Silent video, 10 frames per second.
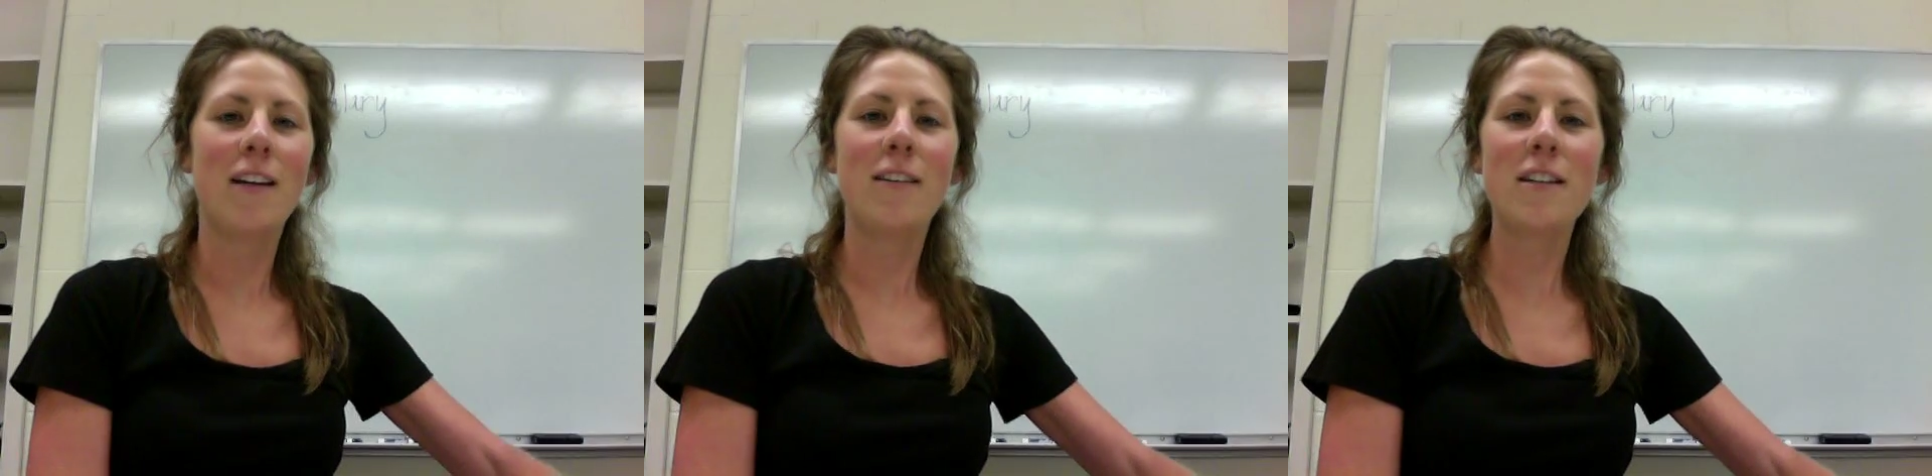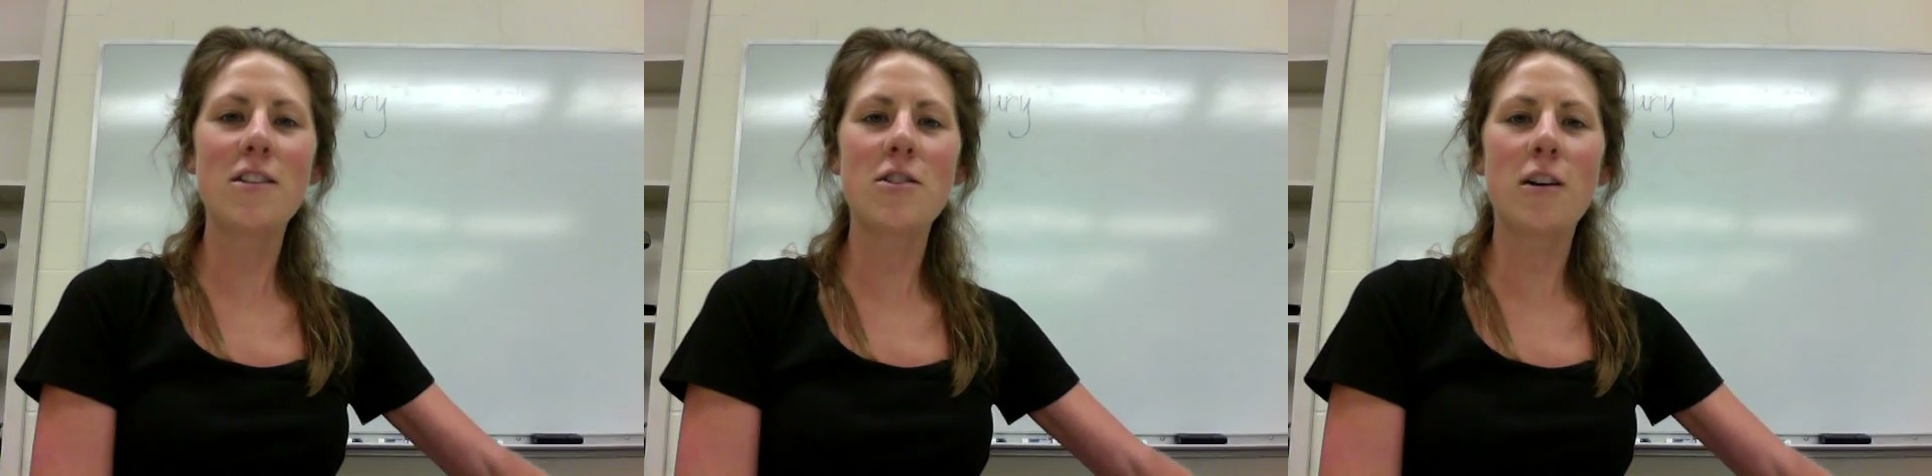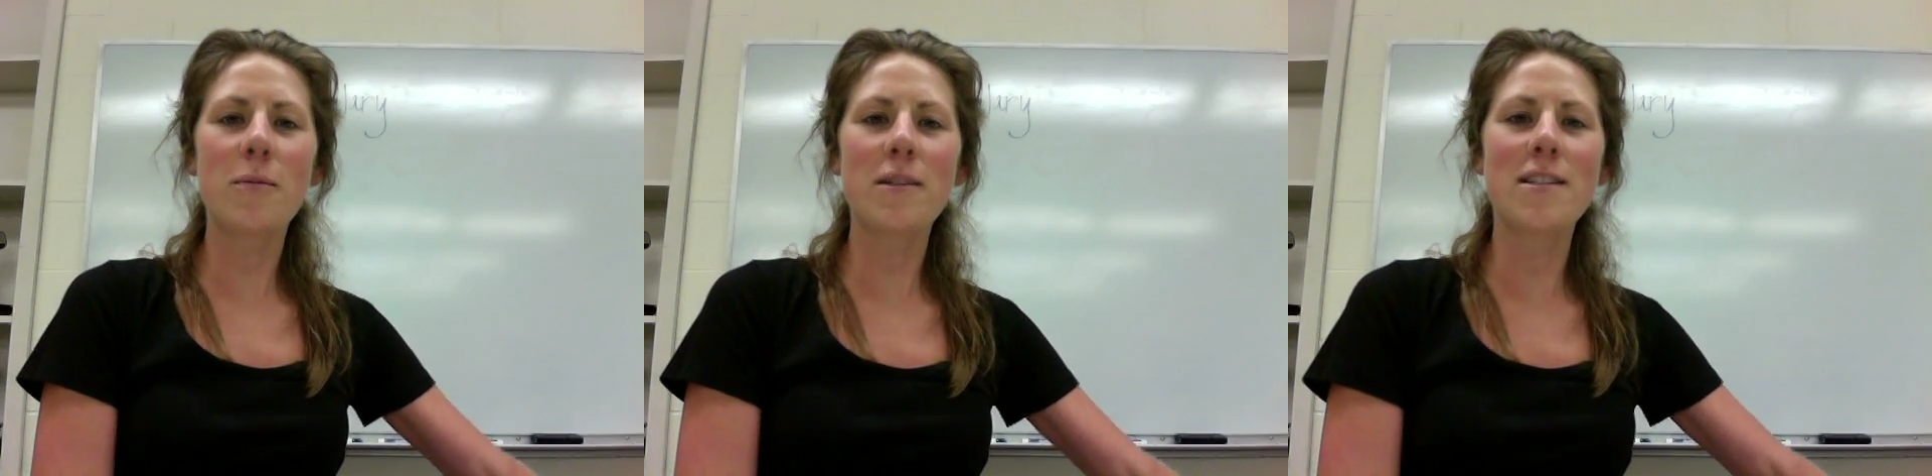Let's
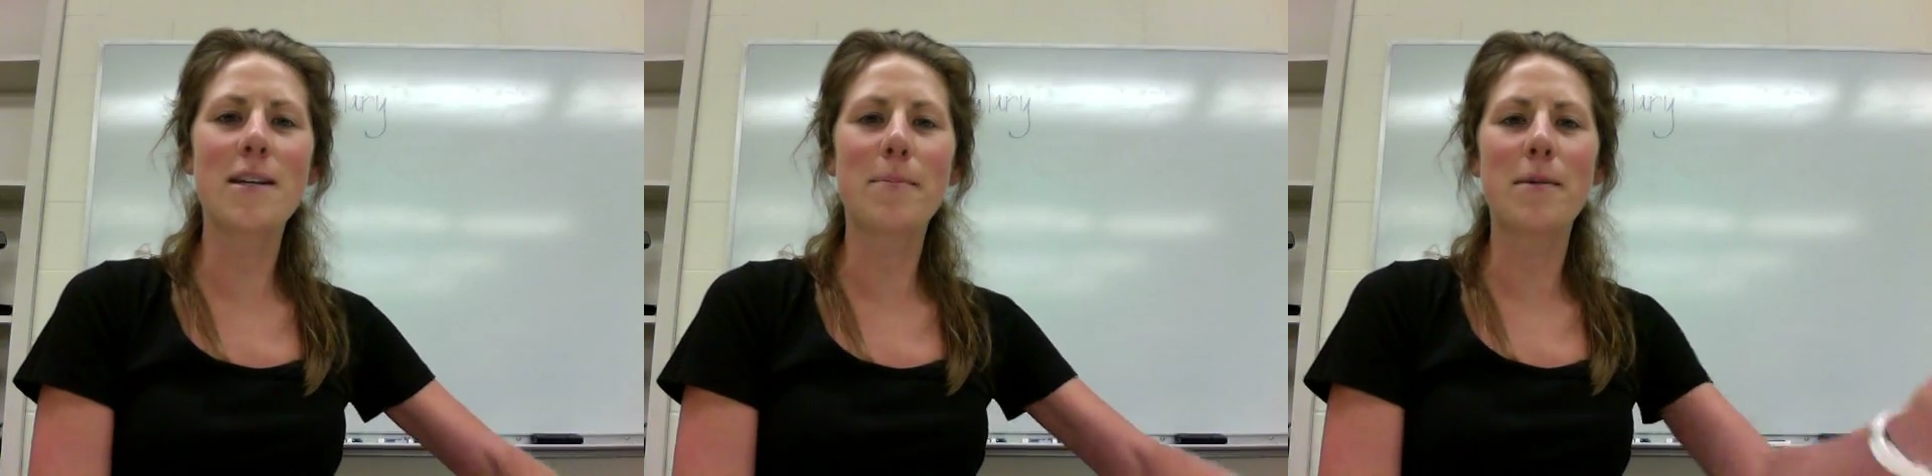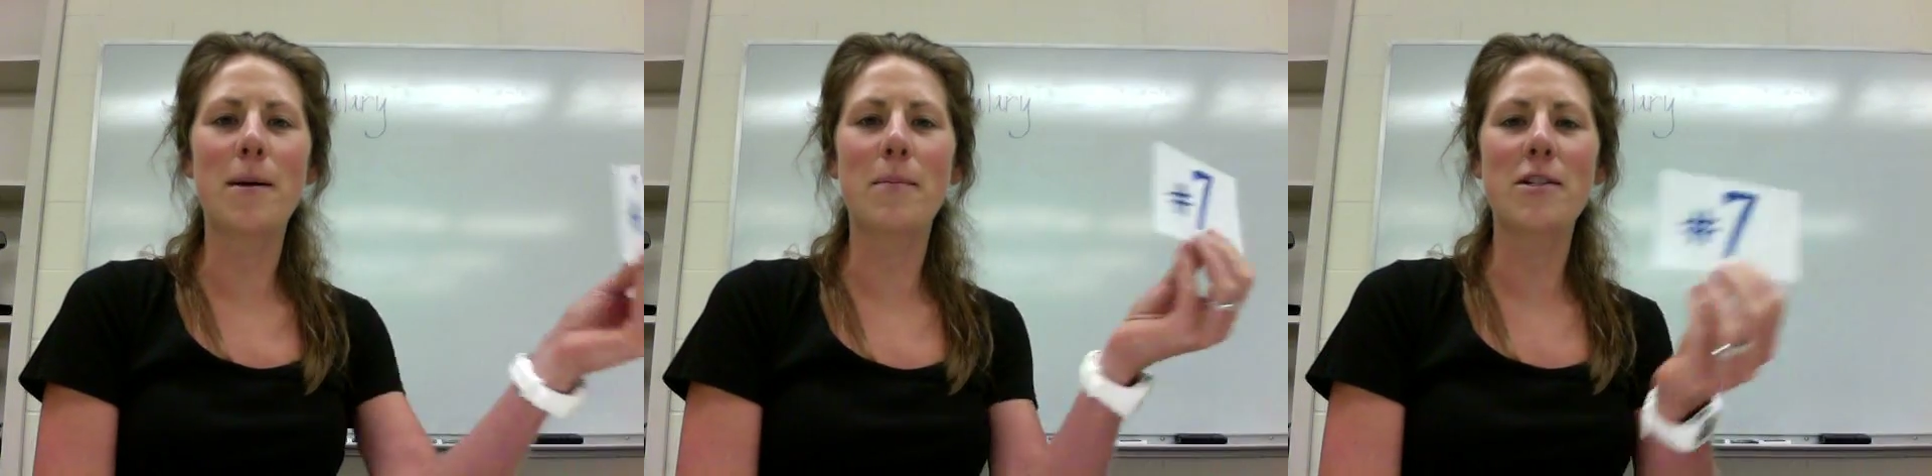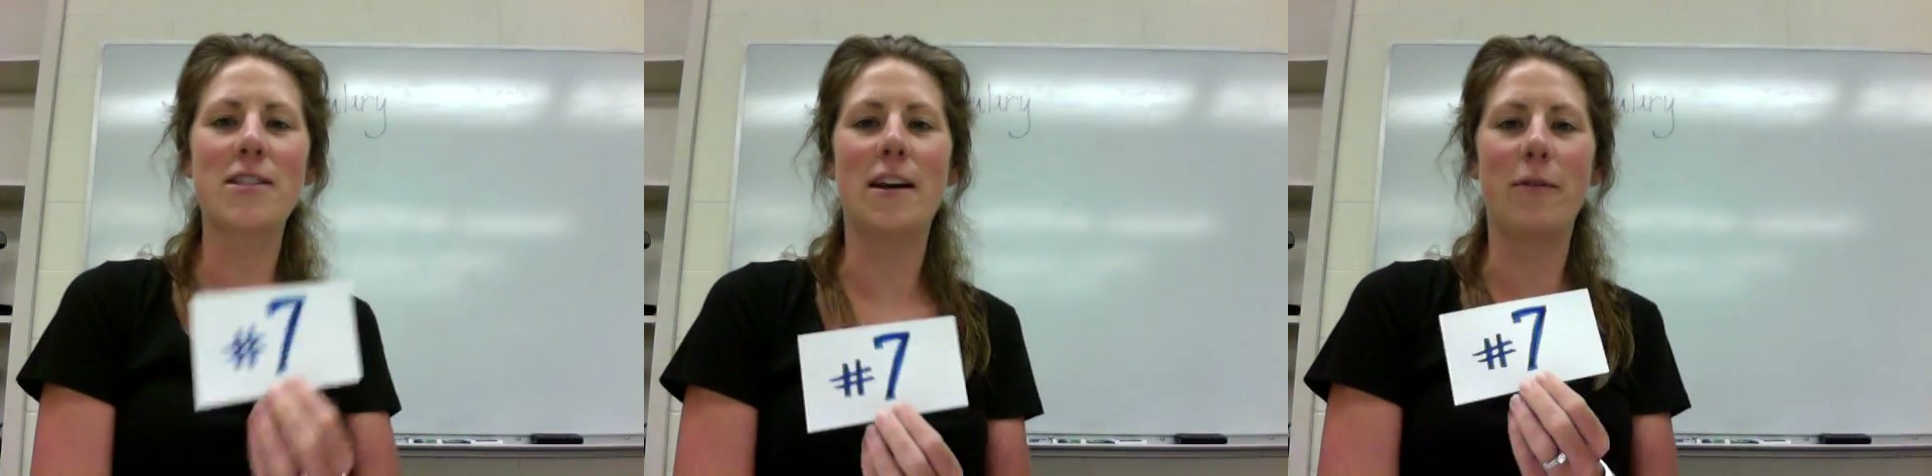start with tip number
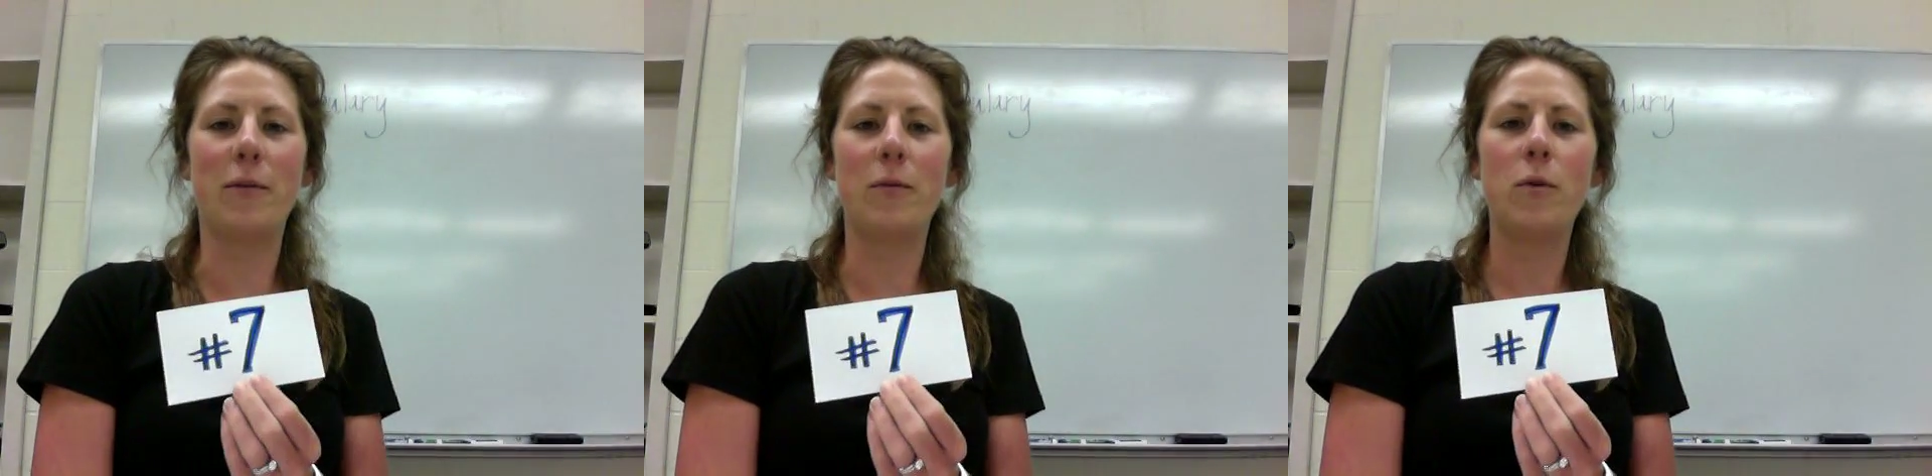7.